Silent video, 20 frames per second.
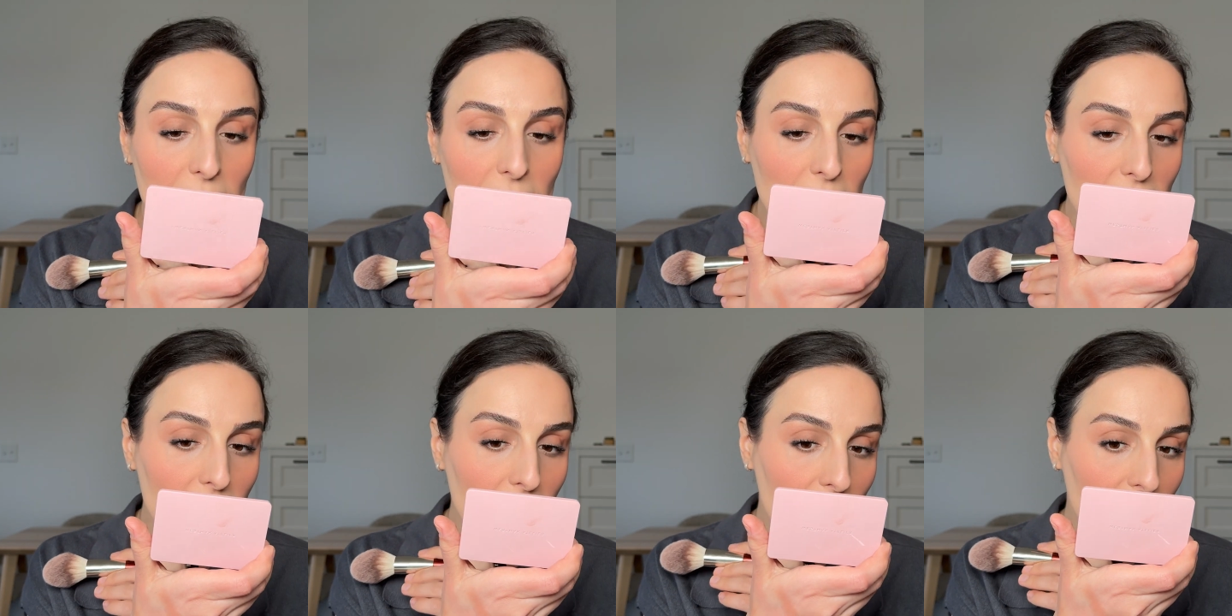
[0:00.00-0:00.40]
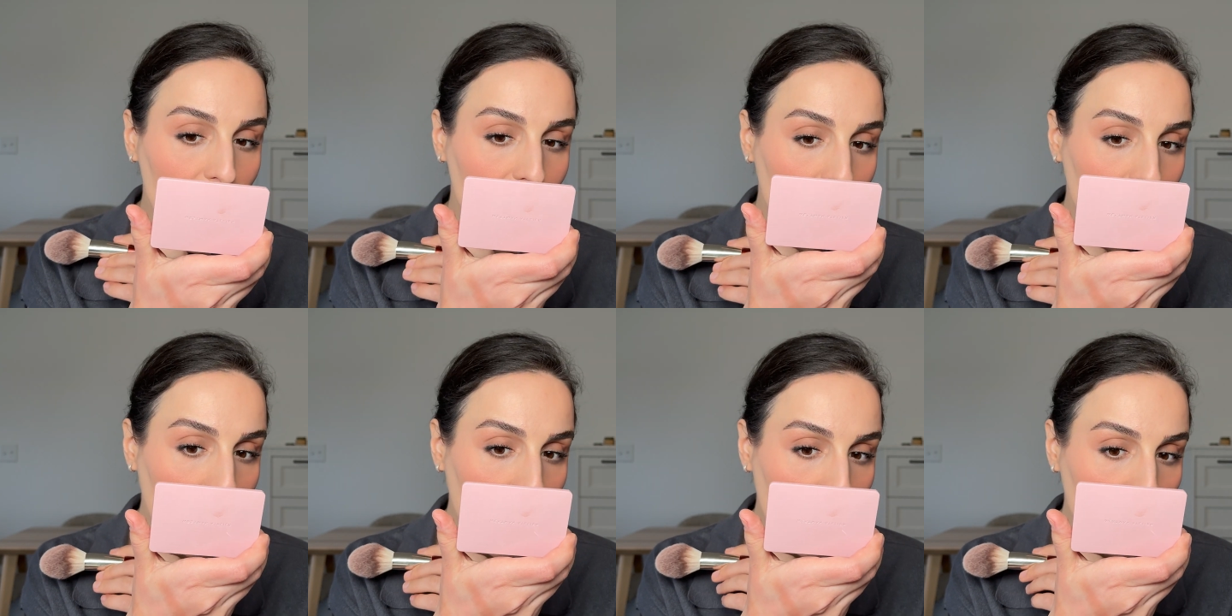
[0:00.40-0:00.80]
it
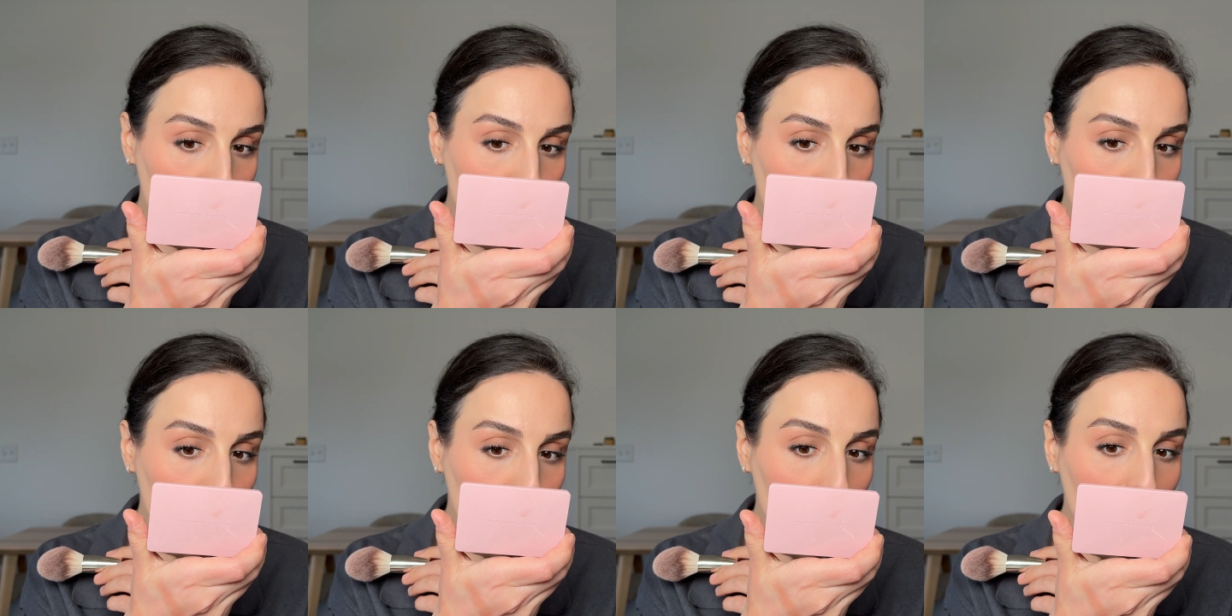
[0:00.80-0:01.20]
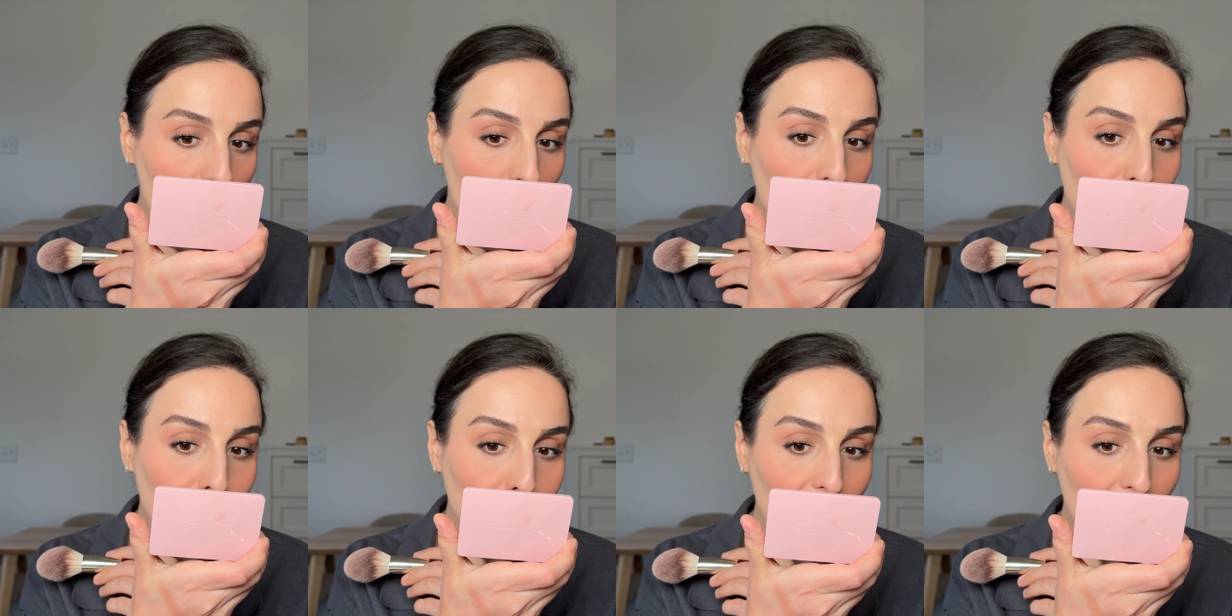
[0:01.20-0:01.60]
is actually
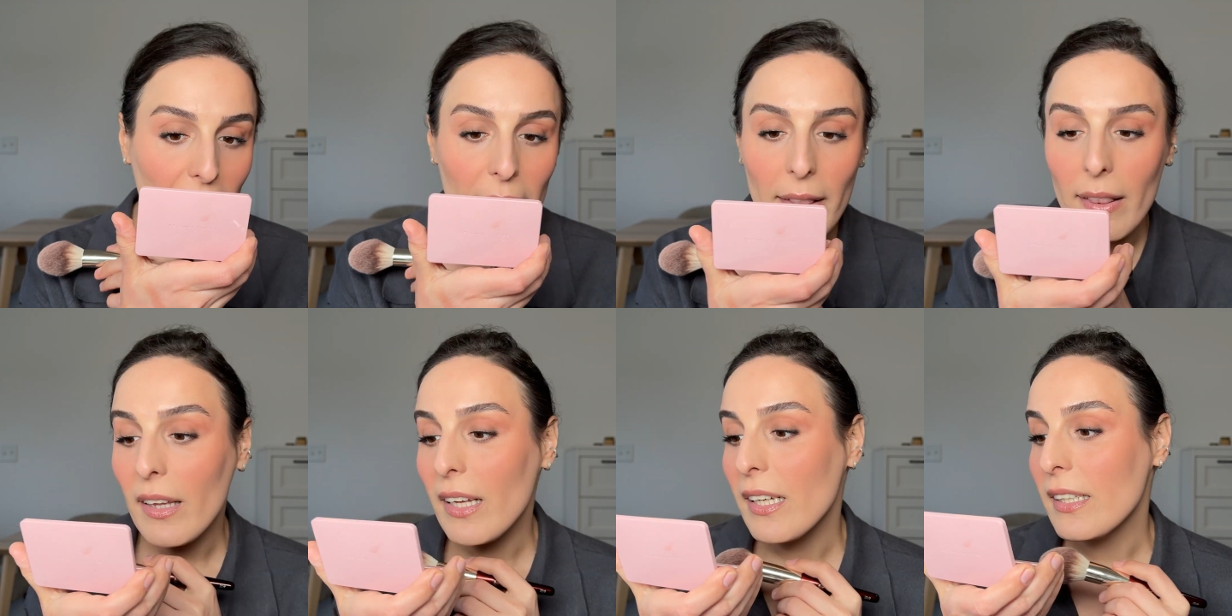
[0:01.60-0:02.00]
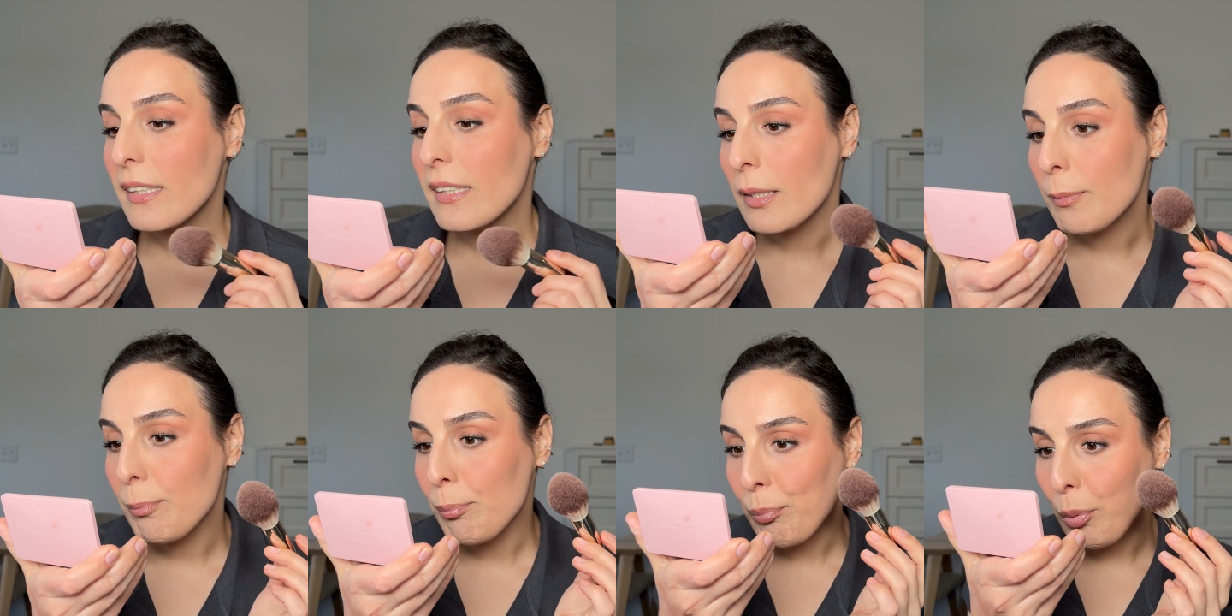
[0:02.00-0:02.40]
a bit
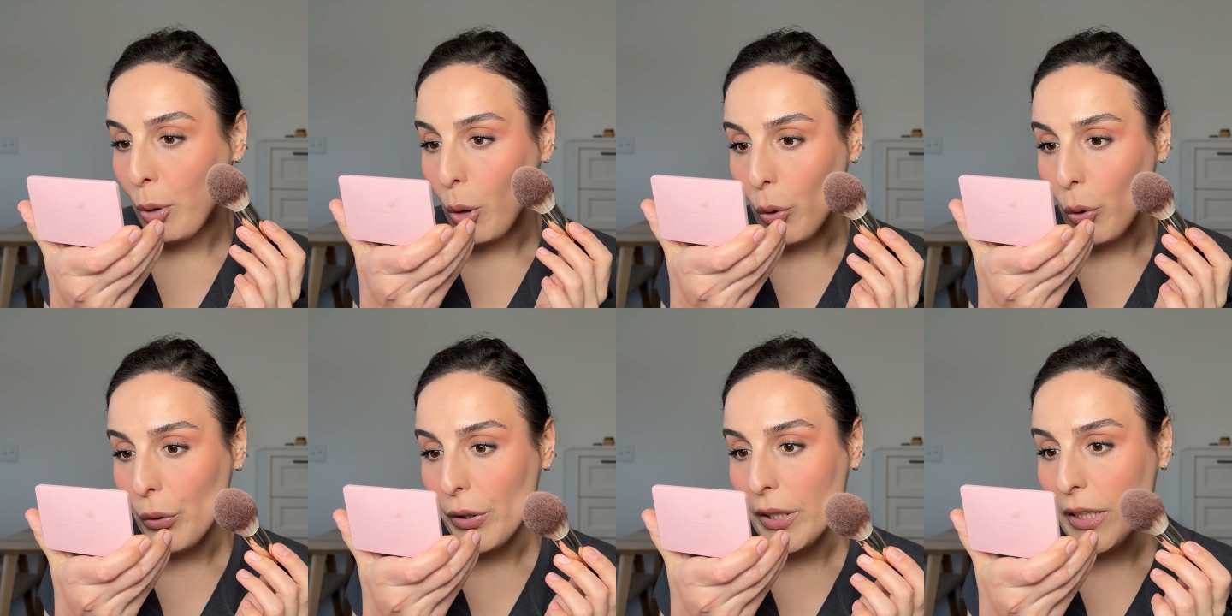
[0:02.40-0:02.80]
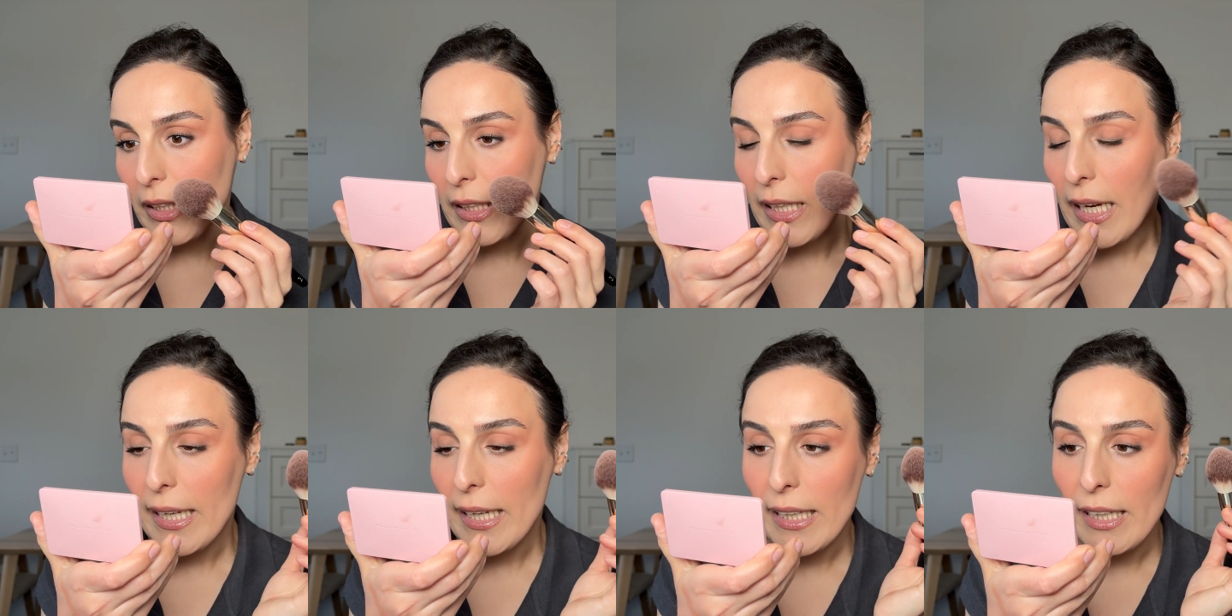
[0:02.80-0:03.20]
less blurring
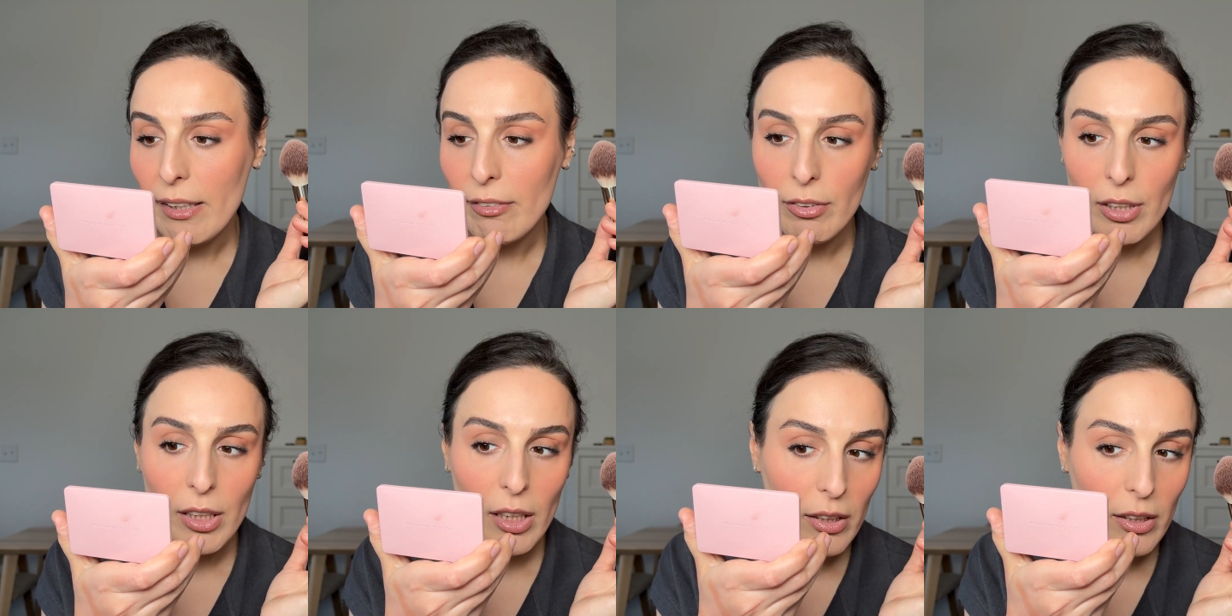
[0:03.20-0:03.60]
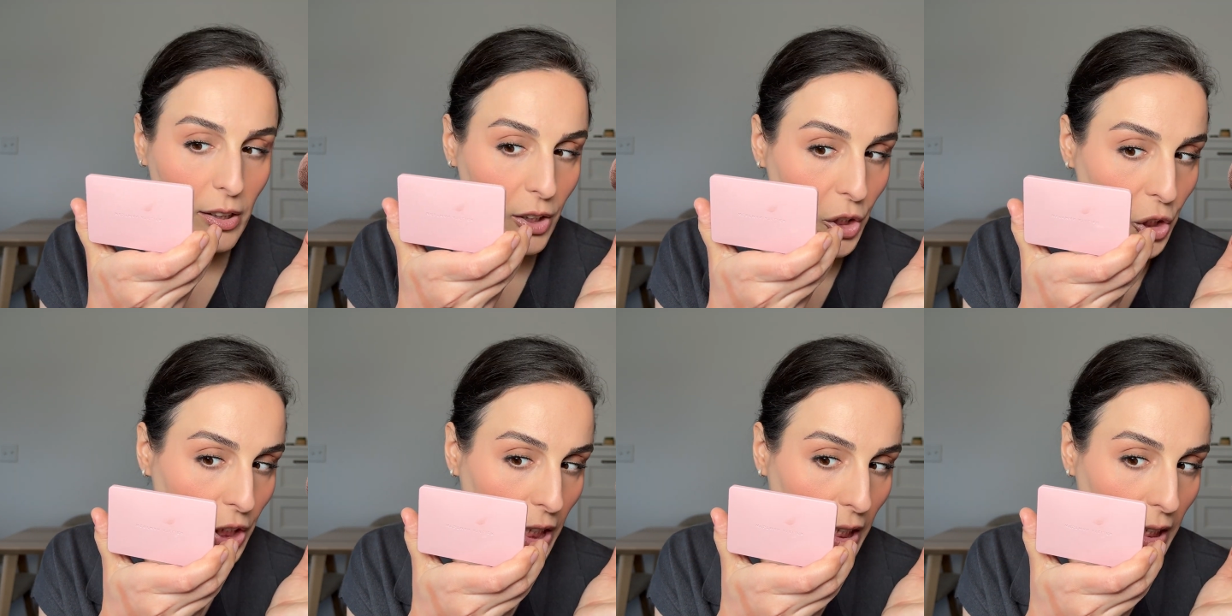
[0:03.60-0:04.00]
than every other
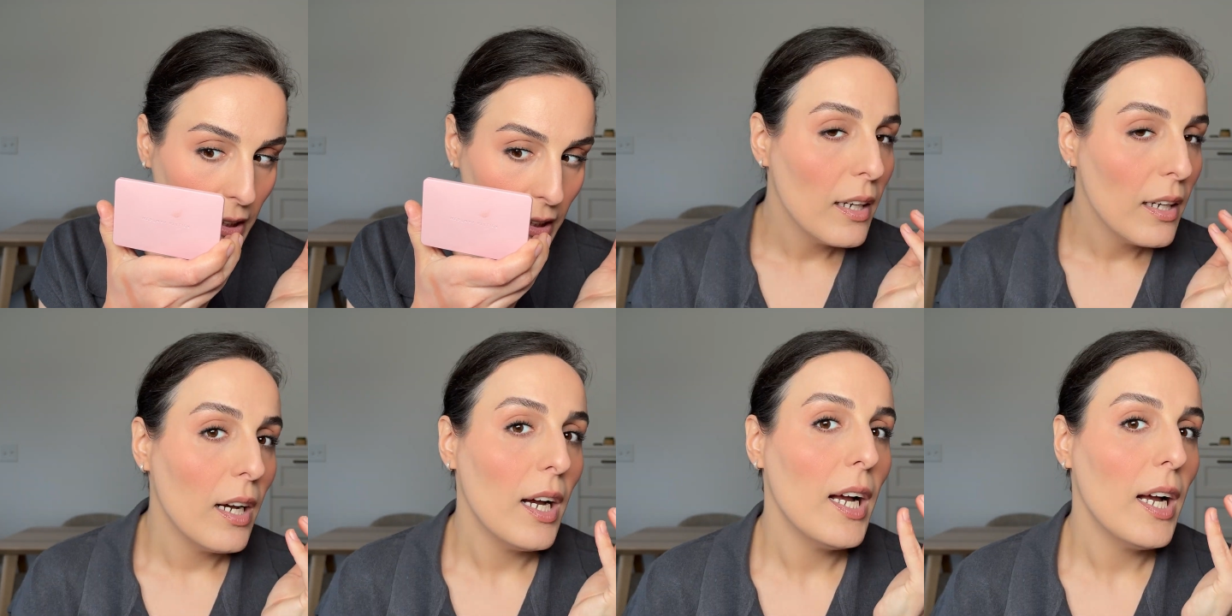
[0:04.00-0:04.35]
shade.